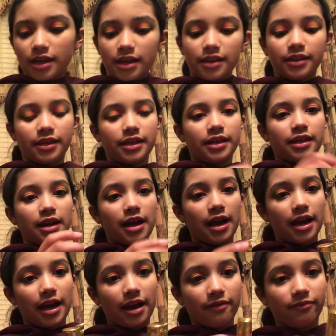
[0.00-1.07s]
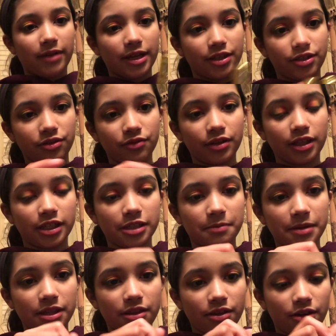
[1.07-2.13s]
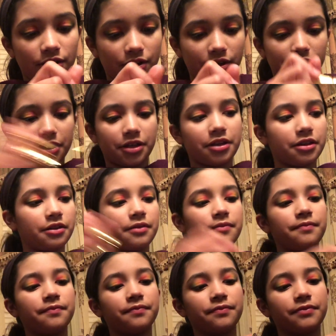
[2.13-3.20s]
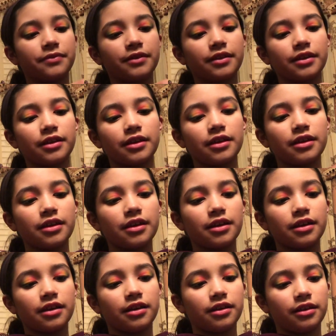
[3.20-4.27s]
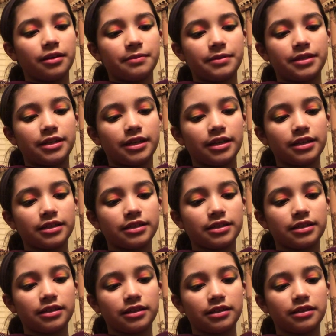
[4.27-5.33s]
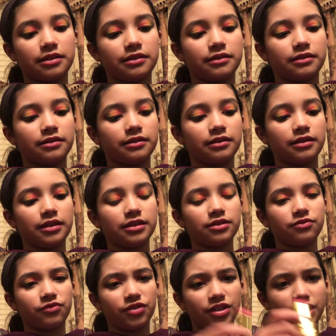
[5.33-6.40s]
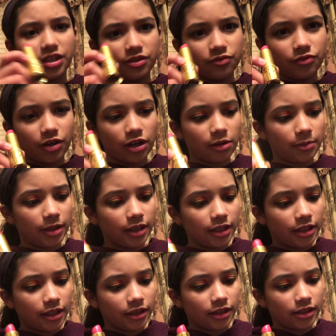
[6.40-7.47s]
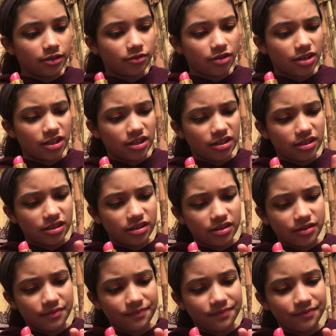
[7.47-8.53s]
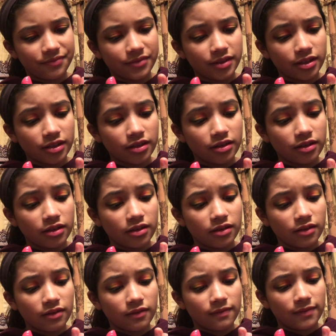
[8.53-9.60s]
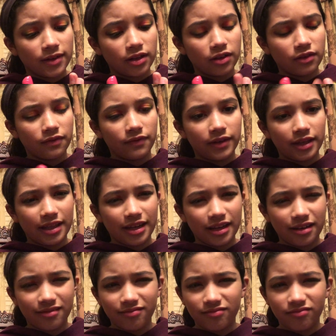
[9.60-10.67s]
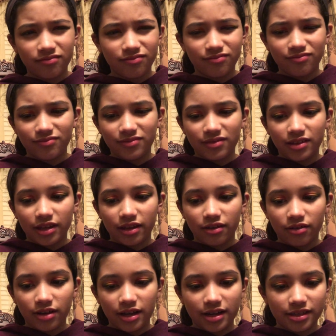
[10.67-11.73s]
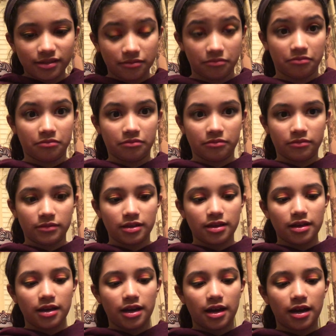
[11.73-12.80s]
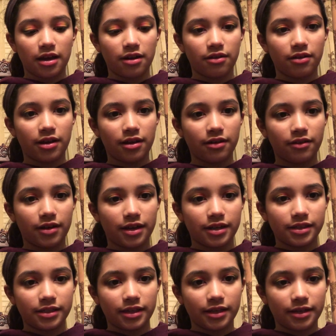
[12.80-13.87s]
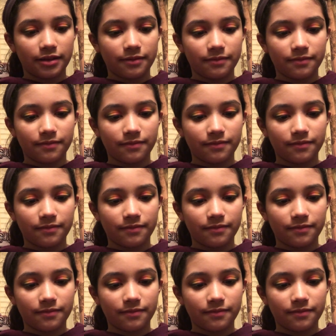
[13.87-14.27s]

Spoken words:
And then I have my two Elizabeth Arden lipsticks. This one is watermelon and this one is Velveteen. I do not know how to say it.